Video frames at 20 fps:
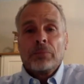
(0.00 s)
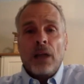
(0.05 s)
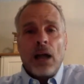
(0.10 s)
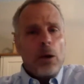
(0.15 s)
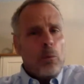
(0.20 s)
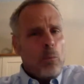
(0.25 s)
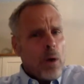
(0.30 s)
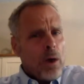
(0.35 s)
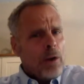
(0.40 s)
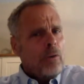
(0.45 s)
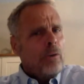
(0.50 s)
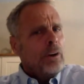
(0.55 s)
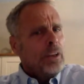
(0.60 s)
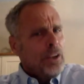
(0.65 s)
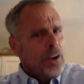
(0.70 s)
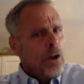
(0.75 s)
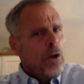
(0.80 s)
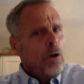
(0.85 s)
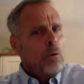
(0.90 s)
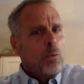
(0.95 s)
I want to
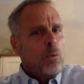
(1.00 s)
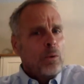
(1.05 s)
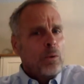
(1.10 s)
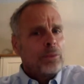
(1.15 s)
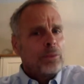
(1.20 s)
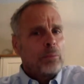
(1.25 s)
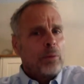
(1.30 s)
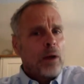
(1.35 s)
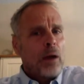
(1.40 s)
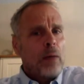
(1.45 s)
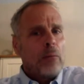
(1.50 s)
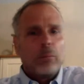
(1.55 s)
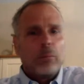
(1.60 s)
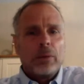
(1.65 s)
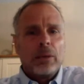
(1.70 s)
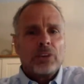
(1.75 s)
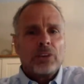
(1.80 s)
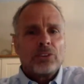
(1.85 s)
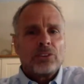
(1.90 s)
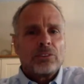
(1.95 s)
already know what the problem
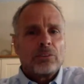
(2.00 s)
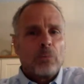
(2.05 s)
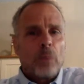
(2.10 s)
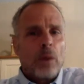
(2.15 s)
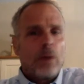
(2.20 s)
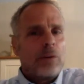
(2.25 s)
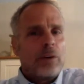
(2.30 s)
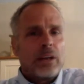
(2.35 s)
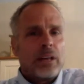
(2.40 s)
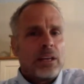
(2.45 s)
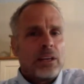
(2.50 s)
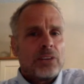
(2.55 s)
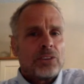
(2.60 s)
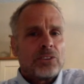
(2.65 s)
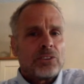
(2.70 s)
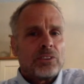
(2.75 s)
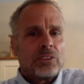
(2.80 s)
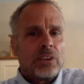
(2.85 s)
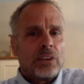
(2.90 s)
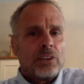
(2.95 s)
is, where it
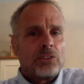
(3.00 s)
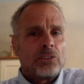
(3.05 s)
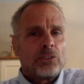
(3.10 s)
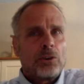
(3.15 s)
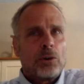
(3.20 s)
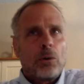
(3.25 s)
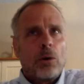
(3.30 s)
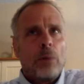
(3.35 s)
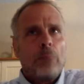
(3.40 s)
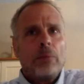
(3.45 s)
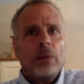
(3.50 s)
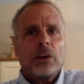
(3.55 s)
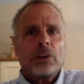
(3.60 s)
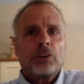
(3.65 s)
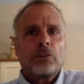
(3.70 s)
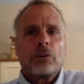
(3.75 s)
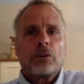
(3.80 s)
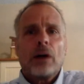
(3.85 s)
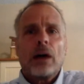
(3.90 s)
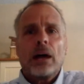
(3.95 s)
is. And so I'm not
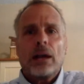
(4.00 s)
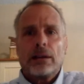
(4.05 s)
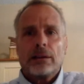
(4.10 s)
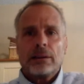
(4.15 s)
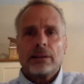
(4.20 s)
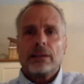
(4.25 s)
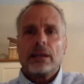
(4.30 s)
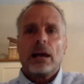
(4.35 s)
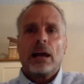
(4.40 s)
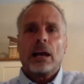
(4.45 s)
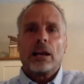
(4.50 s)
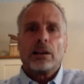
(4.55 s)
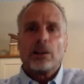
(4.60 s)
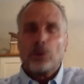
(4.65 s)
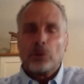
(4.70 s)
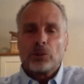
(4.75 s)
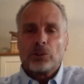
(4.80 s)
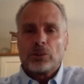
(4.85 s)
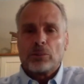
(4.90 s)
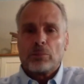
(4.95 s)
trying to
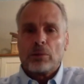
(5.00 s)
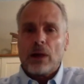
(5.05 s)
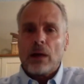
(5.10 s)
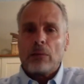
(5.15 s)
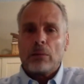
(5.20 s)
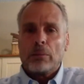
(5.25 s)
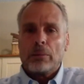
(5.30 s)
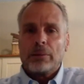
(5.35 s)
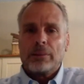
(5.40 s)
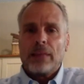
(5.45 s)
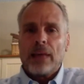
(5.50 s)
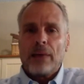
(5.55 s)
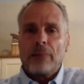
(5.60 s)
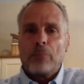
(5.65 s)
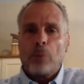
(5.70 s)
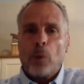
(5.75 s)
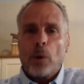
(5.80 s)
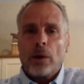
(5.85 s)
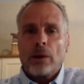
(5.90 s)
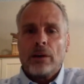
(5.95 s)
diagnose the problem at
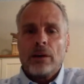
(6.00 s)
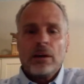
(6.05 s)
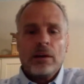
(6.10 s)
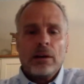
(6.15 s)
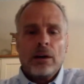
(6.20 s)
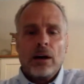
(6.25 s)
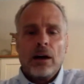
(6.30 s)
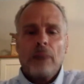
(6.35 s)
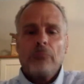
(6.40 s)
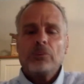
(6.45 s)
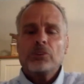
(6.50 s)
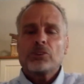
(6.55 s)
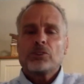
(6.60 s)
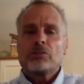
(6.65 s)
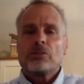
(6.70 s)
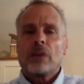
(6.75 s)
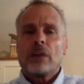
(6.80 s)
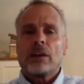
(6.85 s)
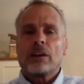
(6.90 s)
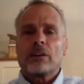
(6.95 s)
that point. I'm just
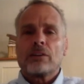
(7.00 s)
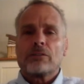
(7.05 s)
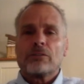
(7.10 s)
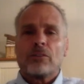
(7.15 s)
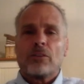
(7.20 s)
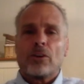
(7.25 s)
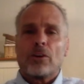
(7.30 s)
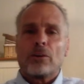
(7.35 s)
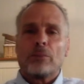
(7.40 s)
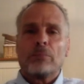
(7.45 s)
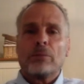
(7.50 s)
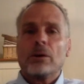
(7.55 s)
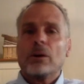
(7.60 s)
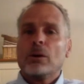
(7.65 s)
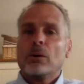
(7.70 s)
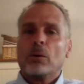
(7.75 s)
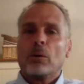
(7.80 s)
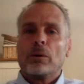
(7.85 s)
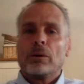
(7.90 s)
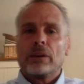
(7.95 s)
trying to confirm
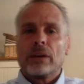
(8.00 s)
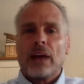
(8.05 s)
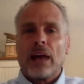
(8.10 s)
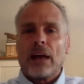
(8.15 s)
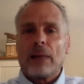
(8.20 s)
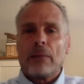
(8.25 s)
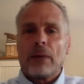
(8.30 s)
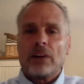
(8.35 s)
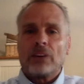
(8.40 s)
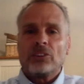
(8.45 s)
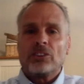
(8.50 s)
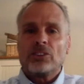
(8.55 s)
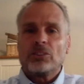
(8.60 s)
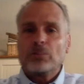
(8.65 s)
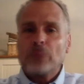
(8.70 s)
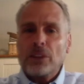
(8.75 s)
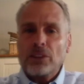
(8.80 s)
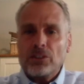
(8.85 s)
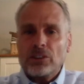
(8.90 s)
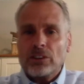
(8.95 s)
or deny my
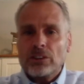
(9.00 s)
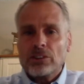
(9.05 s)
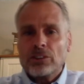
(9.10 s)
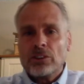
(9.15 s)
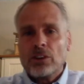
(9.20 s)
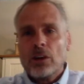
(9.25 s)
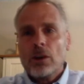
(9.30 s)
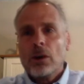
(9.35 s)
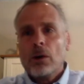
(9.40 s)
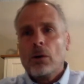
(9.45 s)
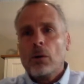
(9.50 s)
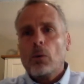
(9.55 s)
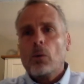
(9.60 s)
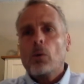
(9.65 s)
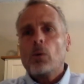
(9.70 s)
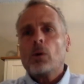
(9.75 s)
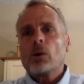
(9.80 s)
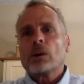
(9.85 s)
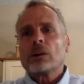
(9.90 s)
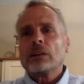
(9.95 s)
suspicions
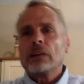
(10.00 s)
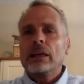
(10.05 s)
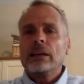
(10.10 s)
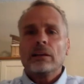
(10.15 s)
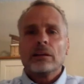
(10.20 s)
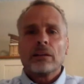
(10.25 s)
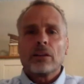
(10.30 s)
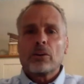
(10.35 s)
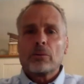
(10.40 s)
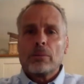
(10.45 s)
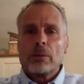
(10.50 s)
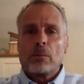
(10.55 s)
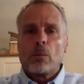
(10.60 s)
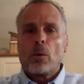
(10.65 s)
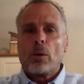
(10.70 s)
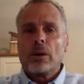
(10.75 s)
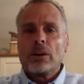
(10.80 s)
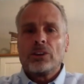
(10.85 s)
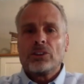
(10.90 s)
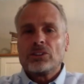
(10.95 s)
or glean a little bit
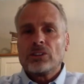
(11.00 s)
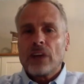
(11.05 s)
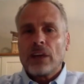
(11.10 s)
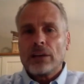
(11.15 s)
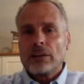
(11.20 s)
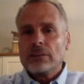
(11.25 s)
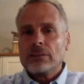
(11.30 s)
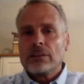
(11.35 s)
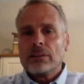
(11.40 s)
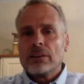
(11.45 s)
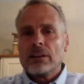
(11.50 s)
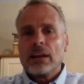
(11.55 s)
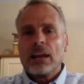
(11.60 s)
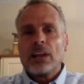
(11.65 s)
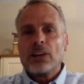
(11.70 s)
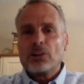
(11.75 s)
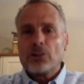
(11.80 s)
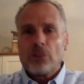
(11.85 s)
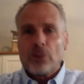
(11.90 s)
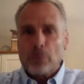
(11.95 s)
more insight into the
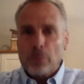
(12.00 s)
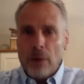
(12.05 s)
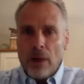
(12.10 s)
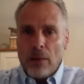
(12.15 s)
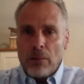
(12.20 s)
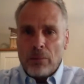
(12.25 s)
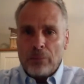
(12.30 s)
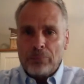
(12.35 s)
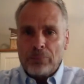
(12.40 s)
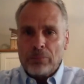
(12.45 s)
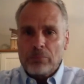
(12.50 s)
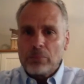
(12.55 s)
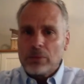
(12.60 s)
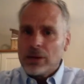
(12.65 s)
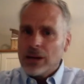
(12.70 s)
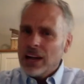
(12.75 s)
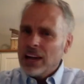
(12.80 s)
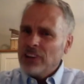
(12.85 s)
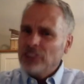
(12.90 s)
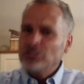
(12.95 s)
nature of the problem.
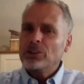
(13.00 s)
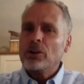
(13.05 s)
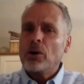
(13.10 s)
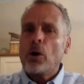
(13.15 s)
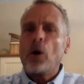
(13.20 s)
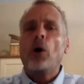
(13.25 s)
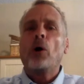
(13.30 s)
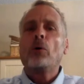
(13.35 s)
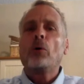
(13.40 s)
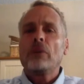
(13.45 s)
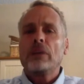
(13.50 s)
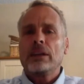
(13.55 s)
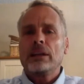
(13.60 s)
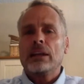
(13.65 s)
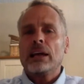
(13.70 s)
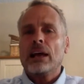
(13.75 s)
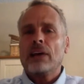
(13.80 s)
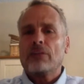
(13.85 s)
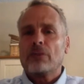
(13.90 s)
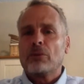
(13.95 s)
But I should already
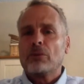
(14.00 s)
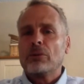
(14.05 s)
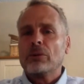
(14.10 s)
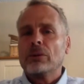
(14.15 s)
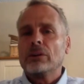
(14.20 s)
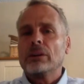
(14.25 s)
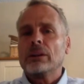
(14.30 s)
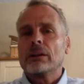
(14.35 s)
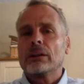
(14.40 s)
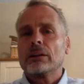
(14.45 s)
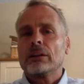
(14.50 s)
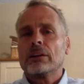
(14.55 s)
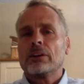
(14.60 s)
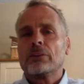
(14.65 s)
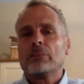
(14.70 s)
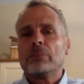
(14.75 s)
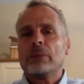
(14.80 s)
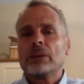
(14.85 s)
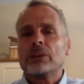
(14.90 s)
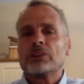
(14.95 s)
have a really
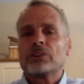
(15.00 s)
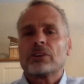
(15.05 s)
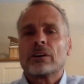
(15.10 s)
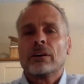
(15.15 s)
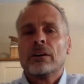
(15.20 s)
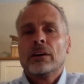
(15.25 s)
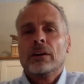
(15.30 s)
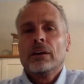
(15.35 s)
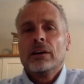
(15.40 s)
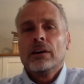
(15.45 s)
clear picture